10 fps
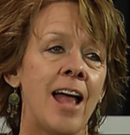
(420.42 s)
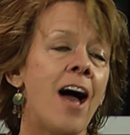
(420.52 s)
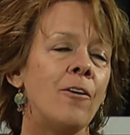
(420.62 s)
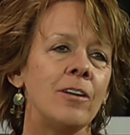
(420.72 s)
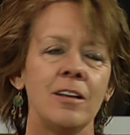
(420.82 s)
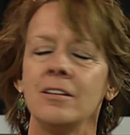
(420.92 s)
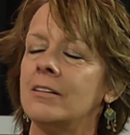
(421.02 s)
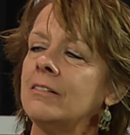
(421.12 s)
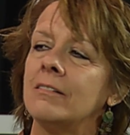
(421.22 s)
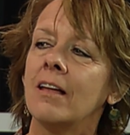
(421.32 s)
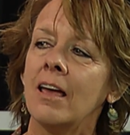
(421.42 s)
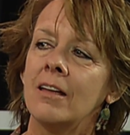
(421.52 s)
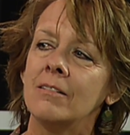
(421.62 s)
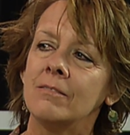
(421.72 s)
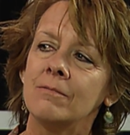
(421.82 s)
it out,
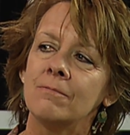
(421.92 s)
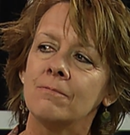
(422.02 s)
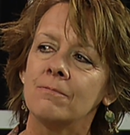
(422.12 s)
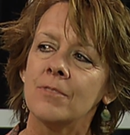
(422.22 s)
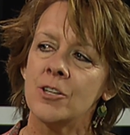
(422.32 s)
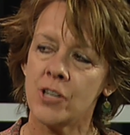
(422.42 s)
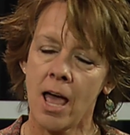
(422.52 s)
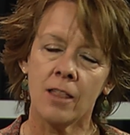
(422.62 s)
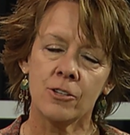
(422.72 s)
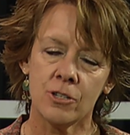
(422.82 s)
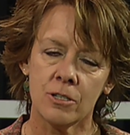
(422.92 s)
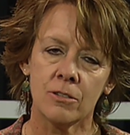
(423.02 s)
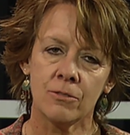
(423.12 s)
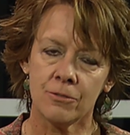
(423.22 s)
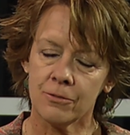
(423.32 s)
and the
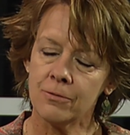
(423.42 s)
challenges of